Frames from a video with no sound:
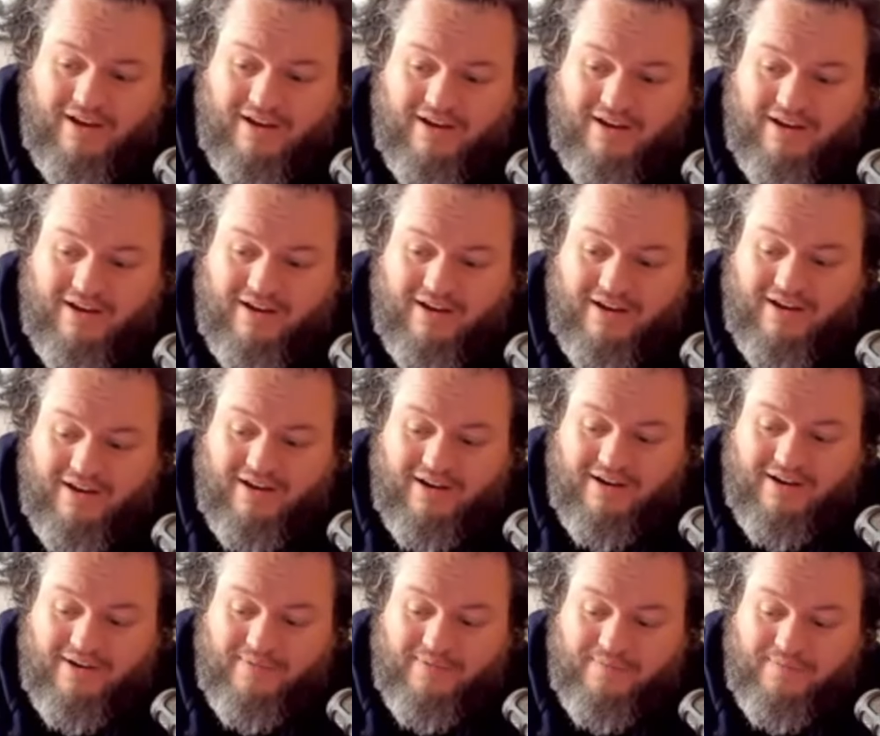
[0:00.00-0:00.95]

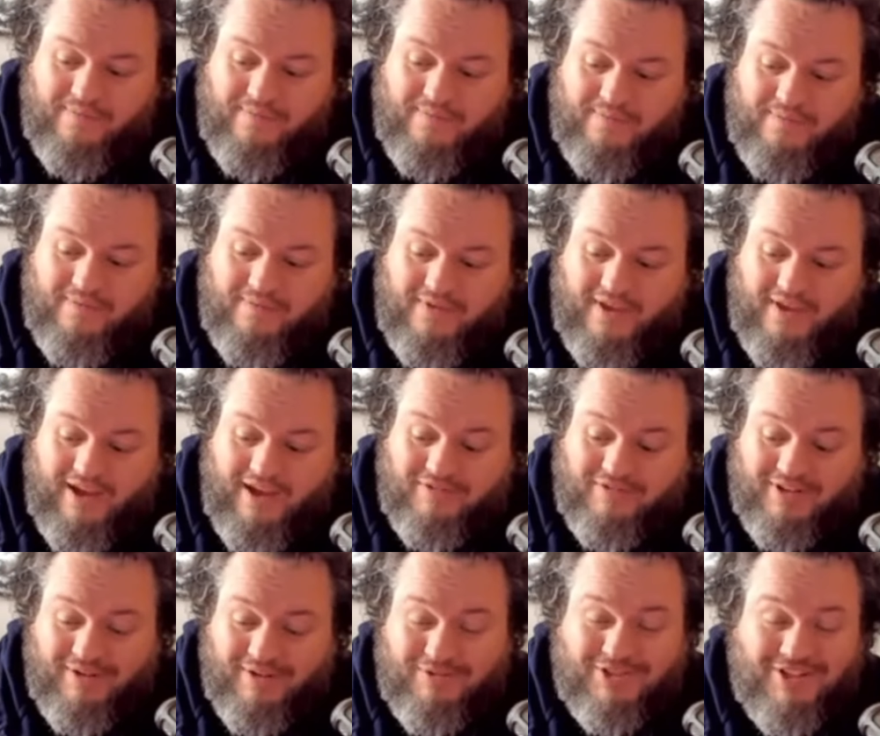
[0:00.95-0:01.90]

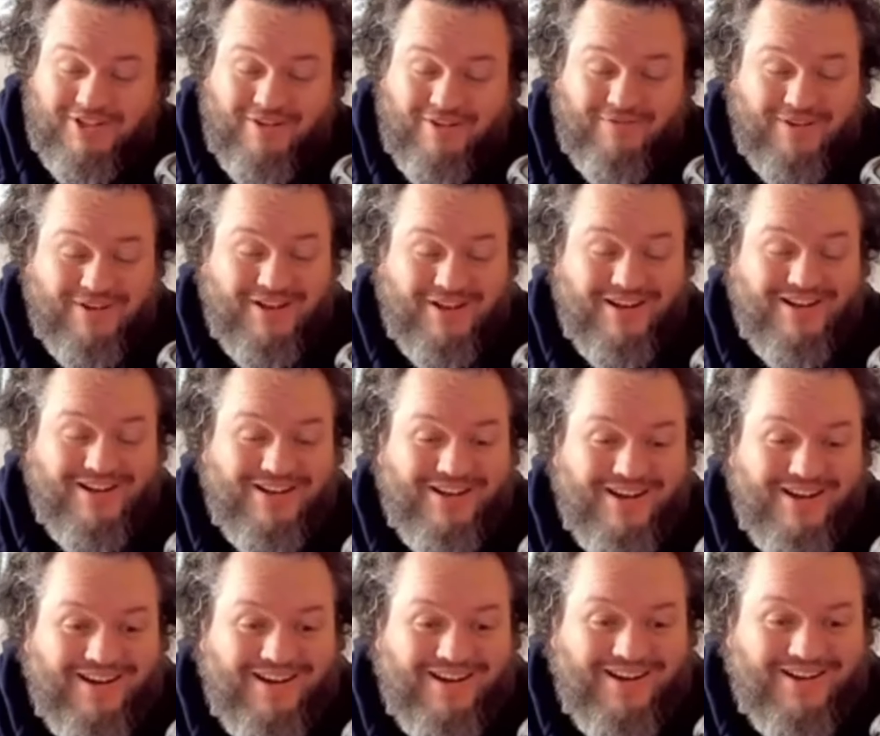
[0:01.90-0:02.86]
Entertainment stuff, and
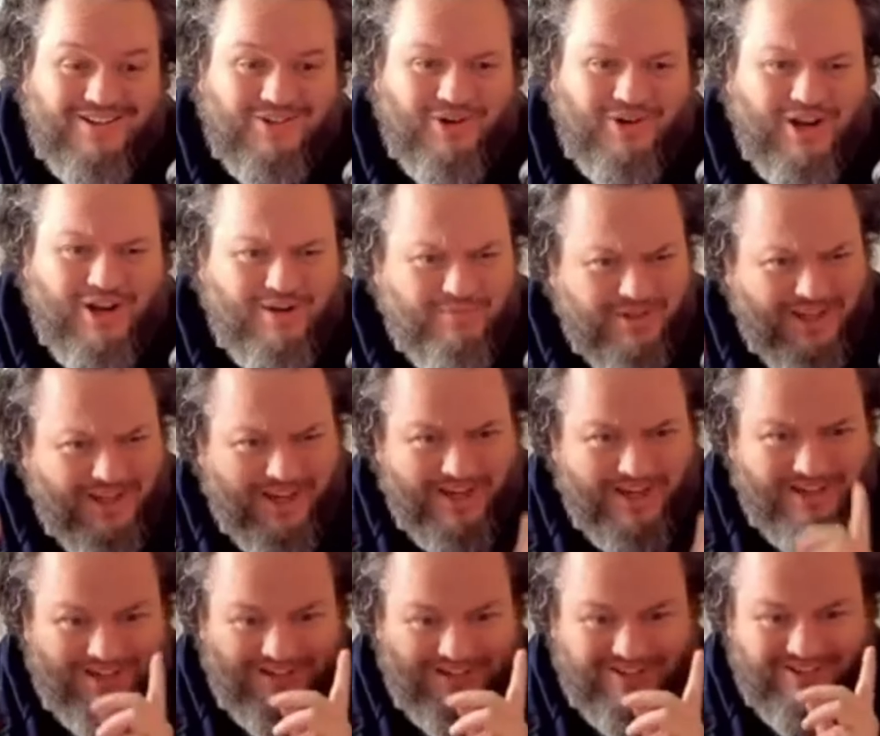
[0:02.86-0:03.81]
then, I'm
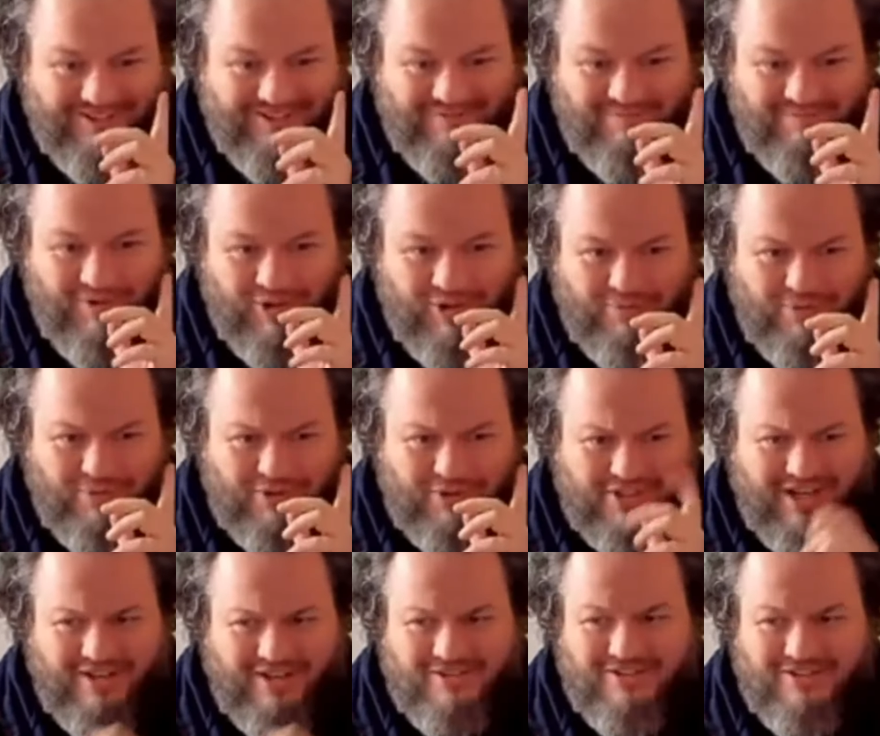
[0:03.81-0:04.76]
getting multiple
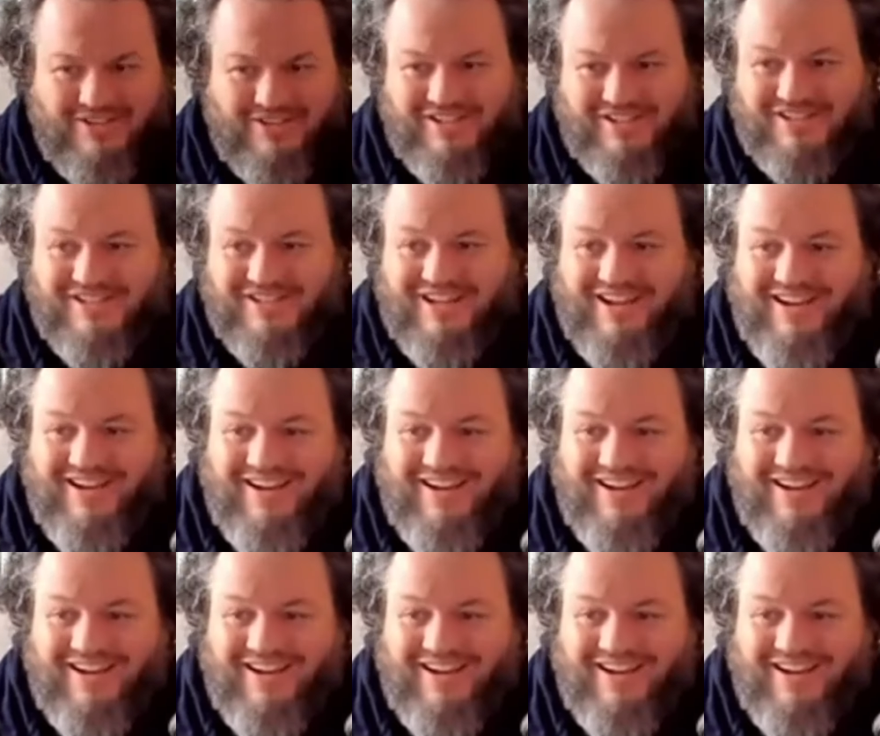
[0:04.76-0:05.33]
sounds there.